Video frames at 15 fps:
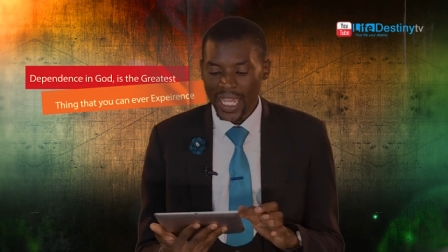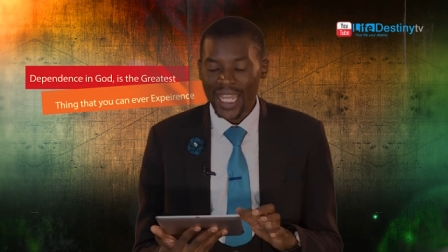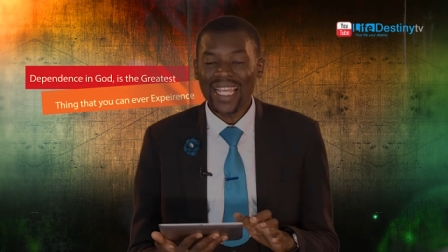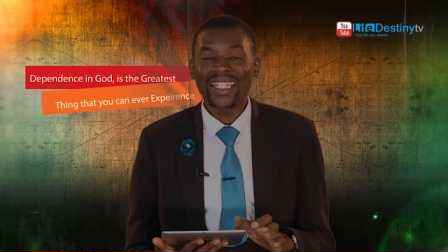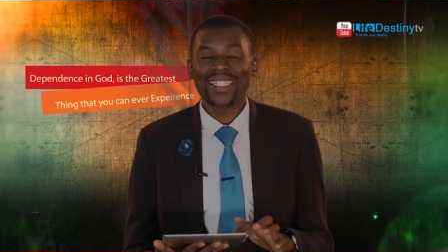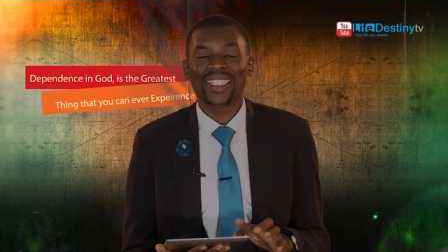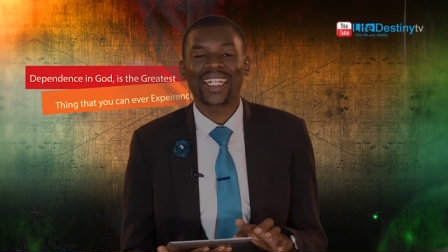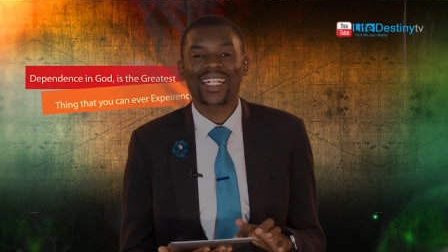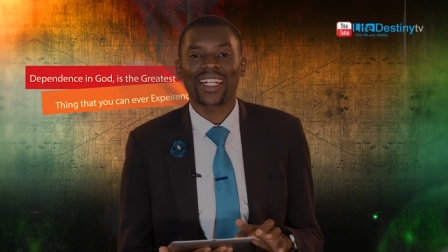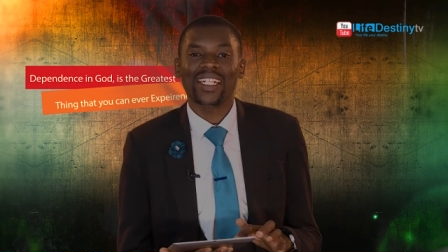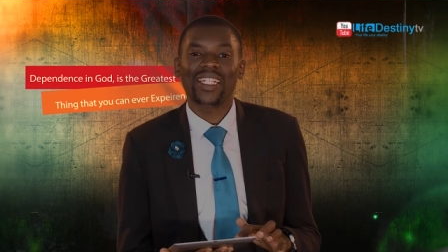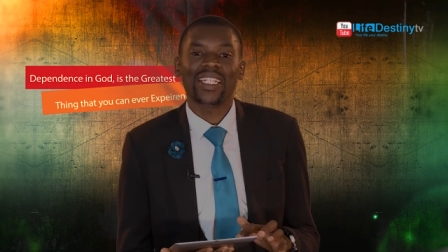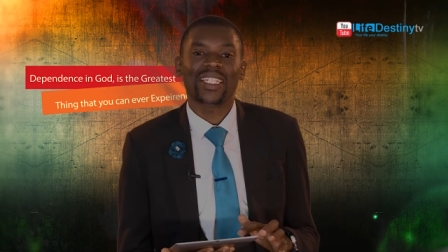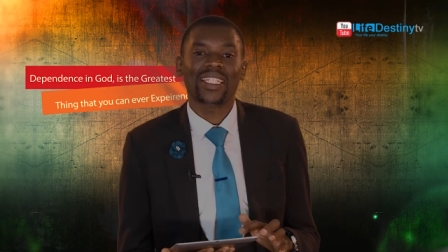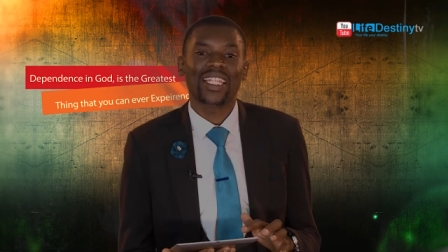is the
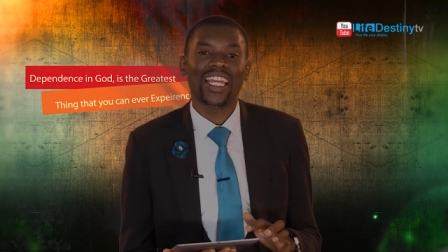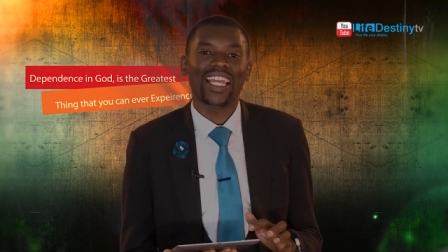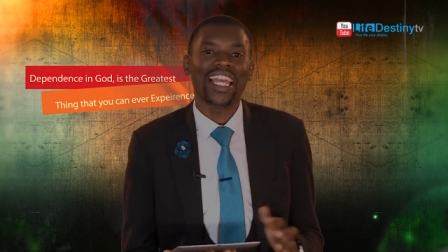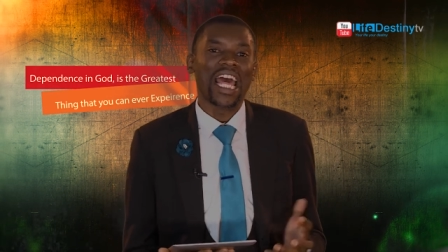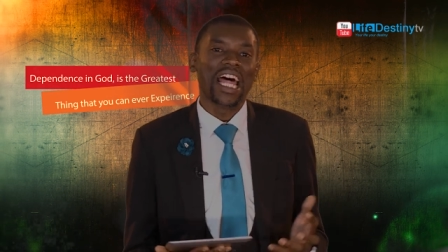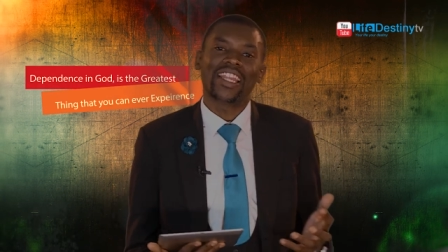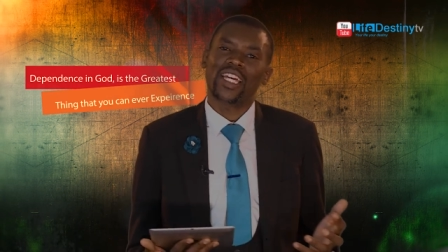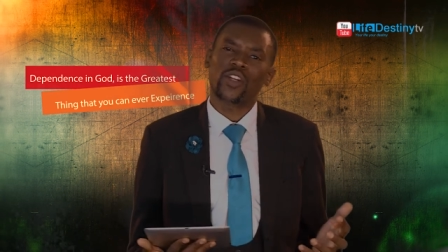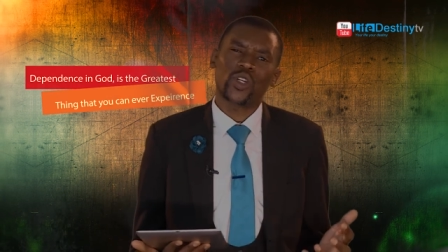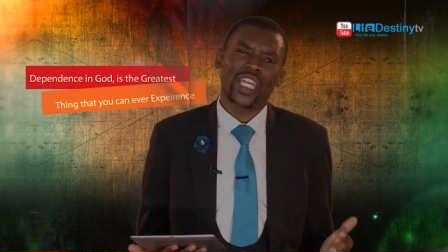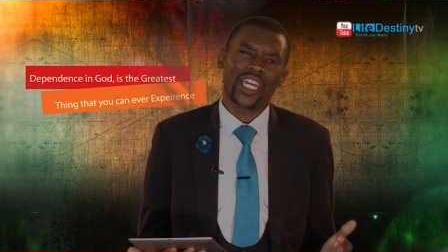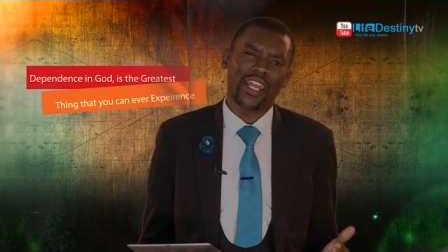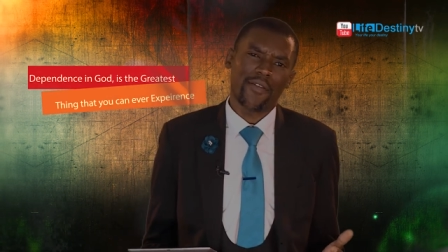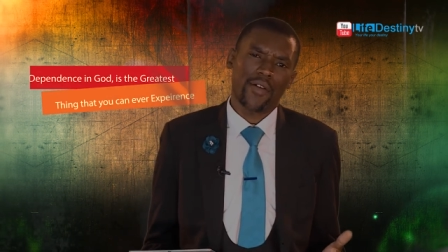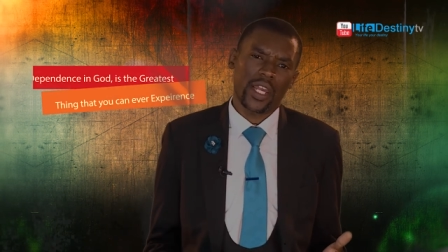greatest thing that we
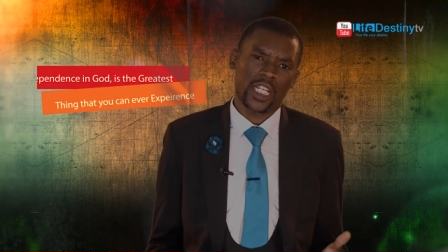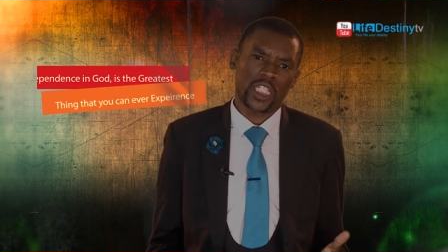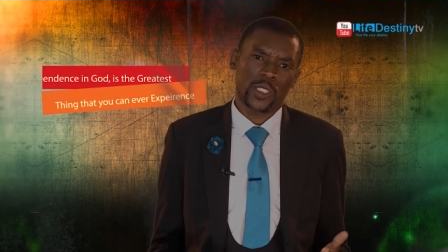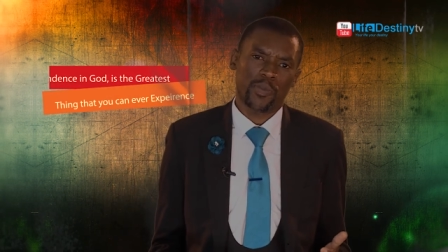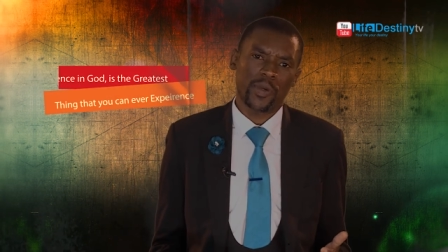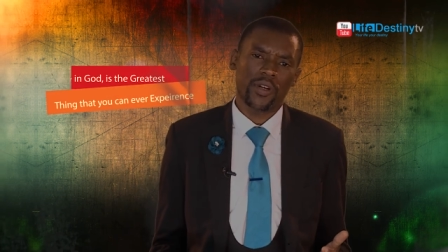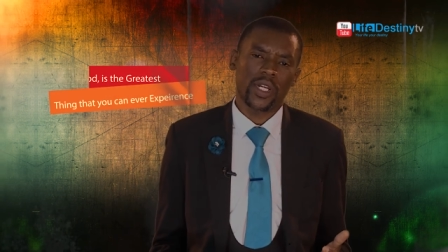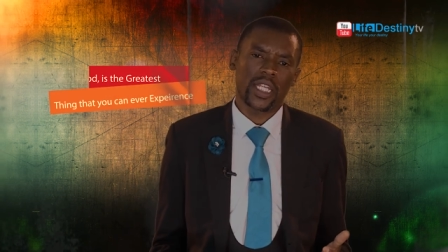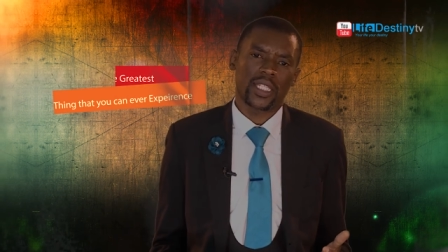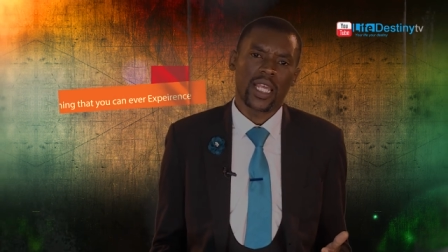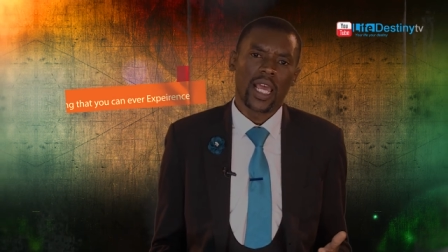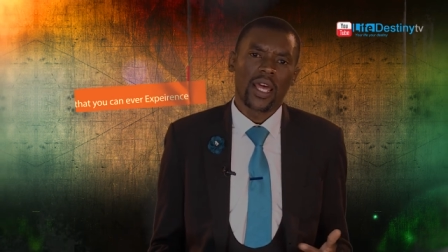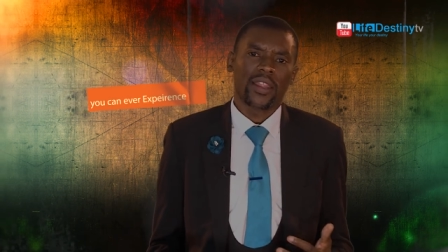can ever experience.